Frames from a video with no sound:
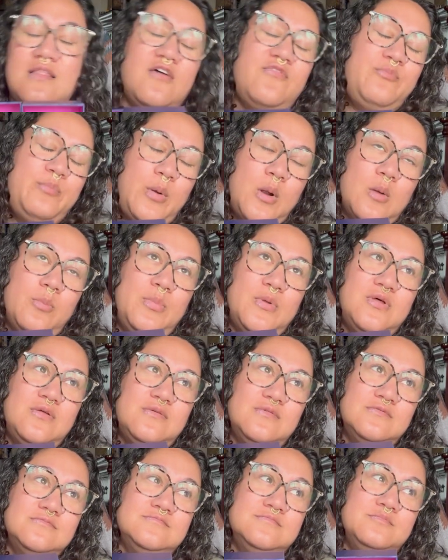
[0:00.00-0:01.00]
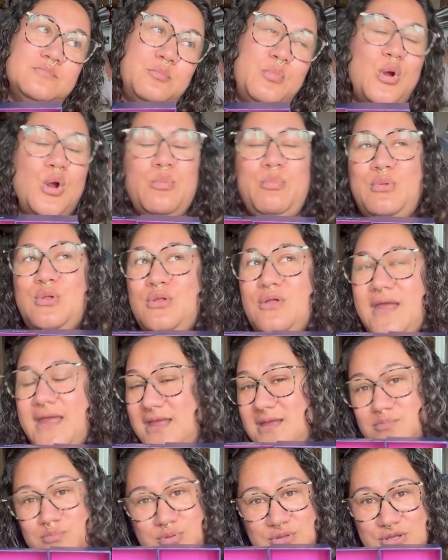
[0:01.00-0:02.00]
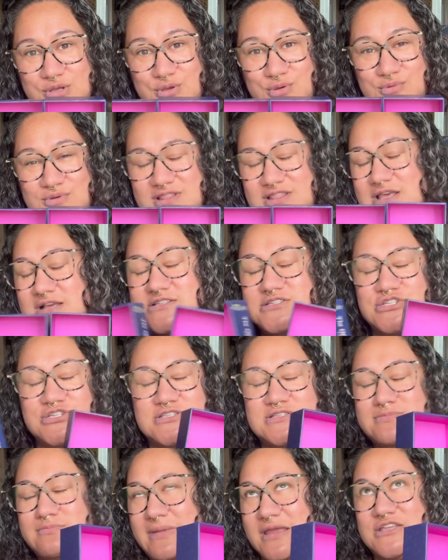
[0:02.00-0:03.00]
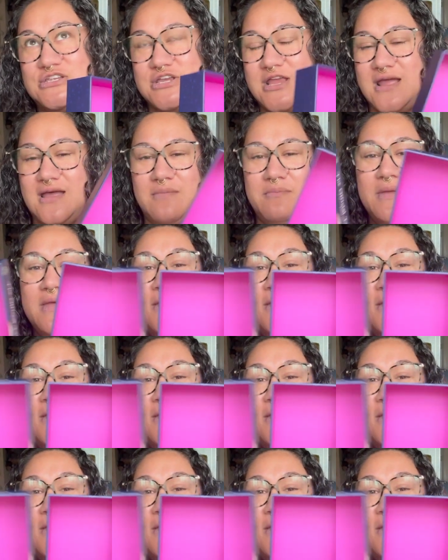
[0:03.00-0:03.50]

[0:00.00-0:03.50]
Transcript: purple and blue. That's just my jam.